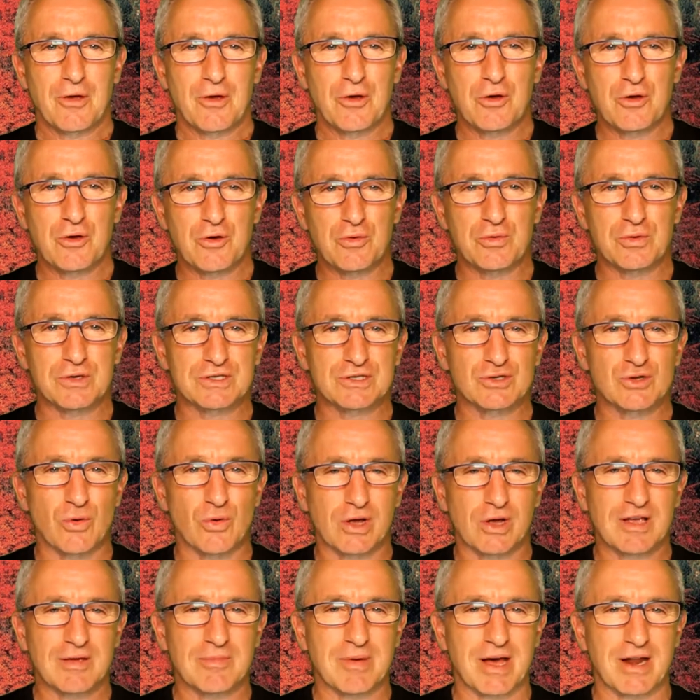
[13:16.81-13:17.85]
who was
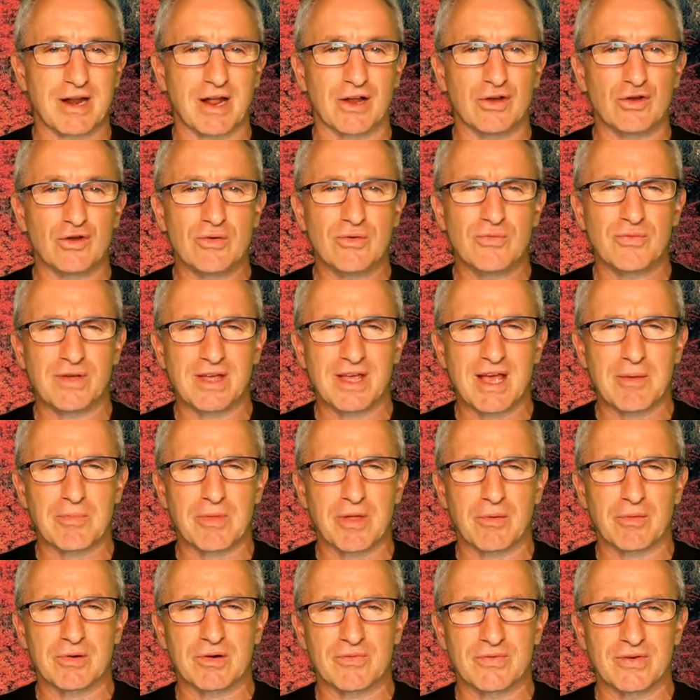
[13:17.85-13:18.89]
talking about a new VM they
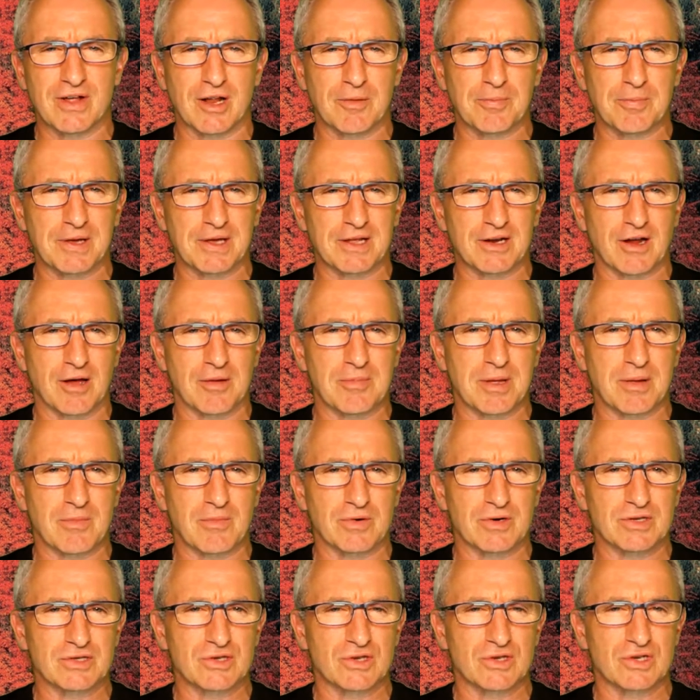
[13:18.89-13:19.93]
were developing in IBM
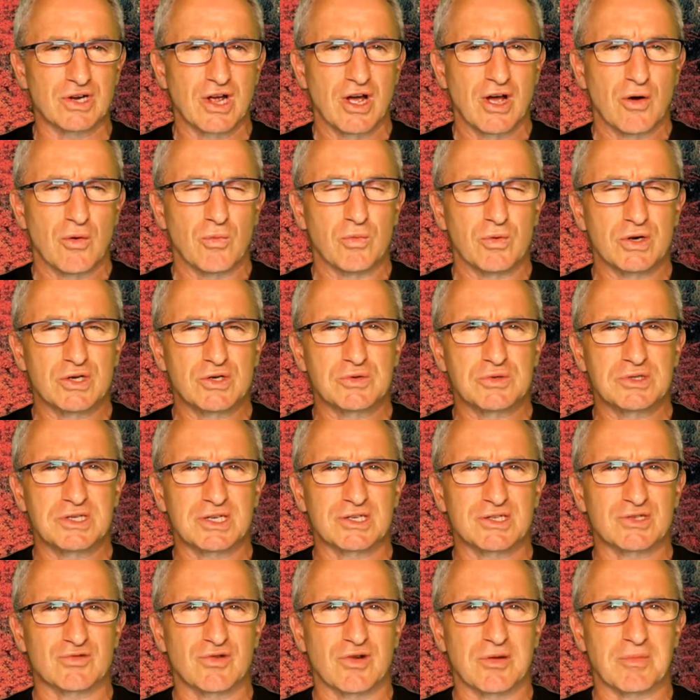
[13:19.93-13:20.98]
Research, which was
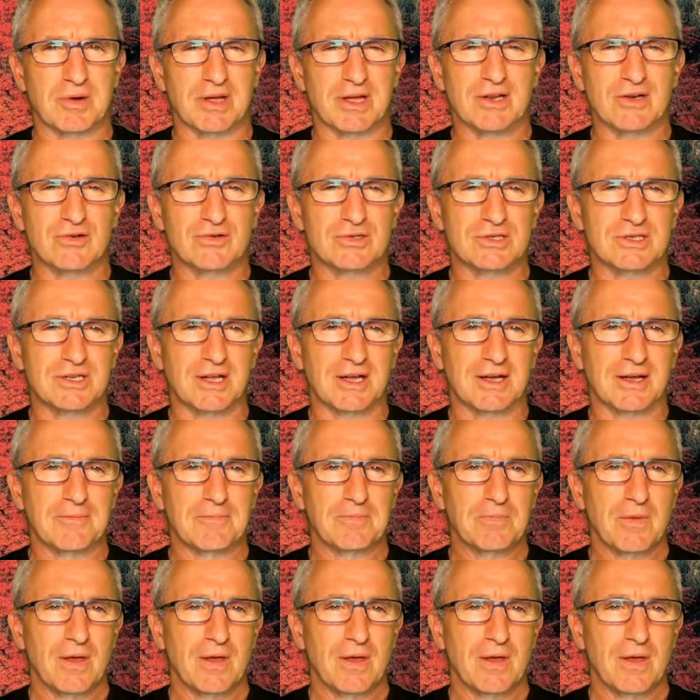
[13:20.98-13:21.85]
extremely interesting.